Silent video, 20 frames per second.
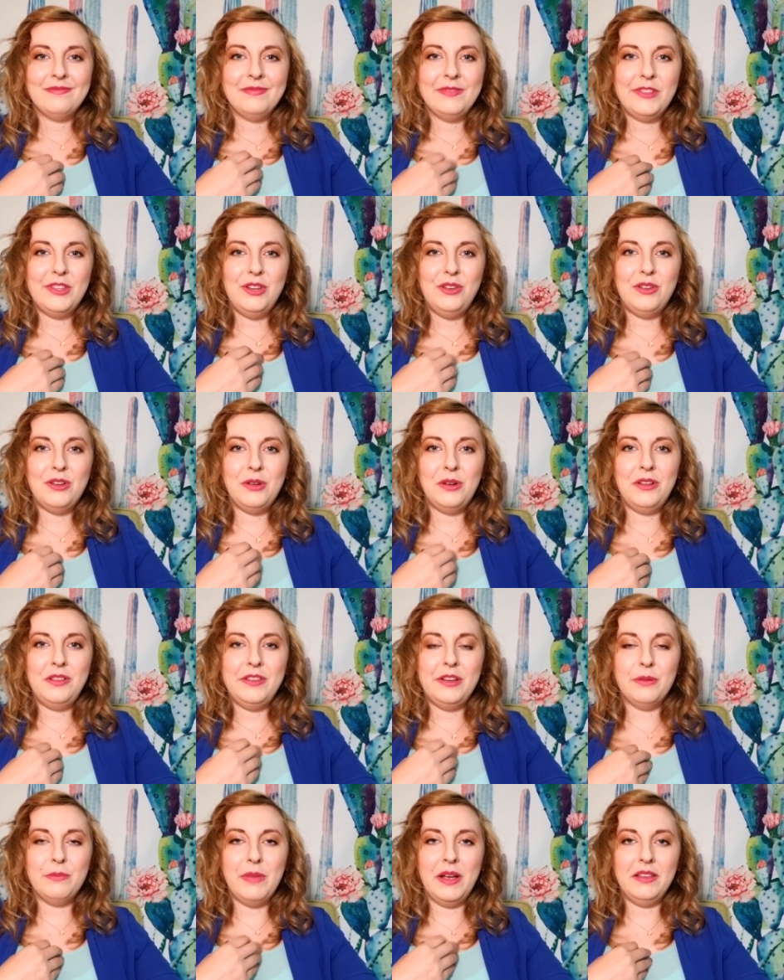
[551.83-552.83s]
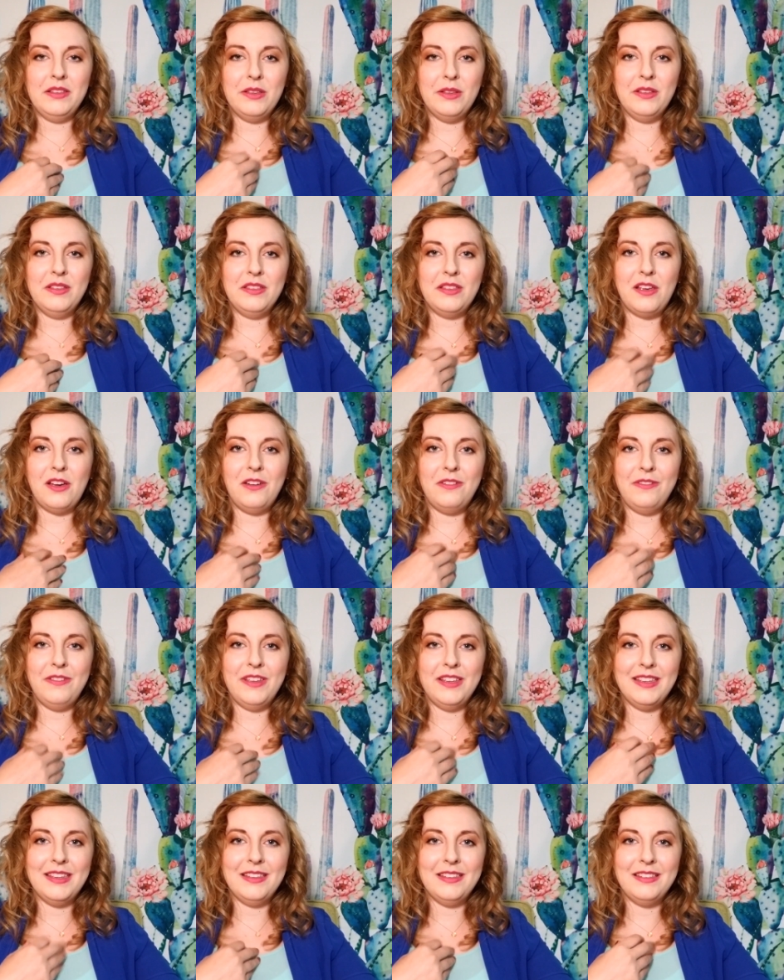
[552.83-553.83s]
Do you notice your muscles
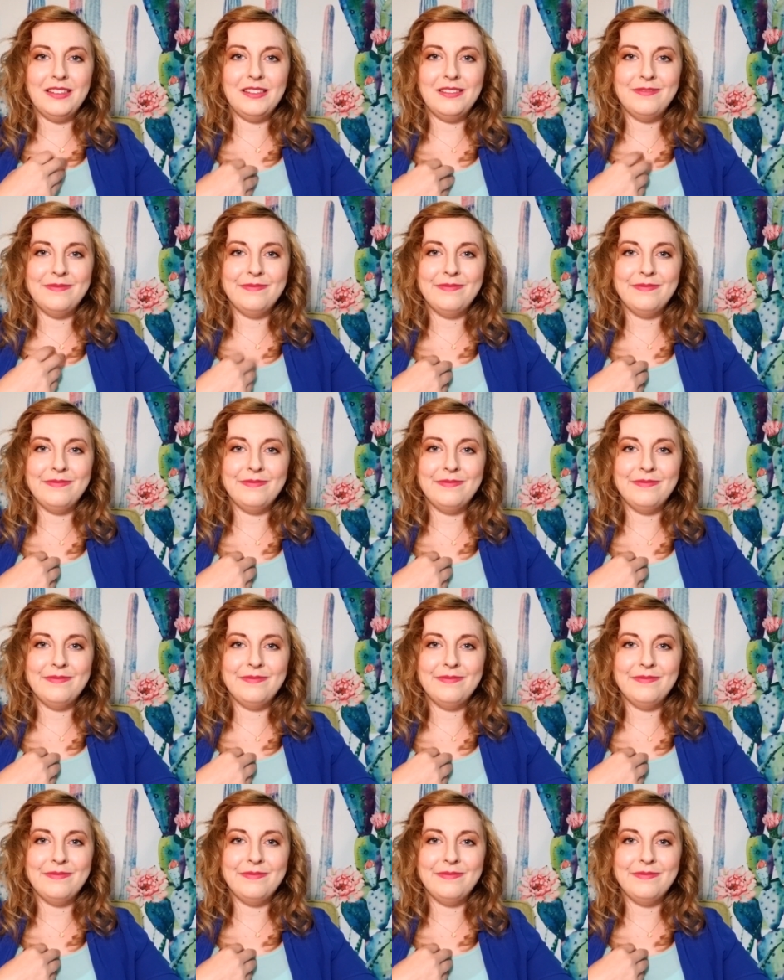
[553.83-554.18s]
soften?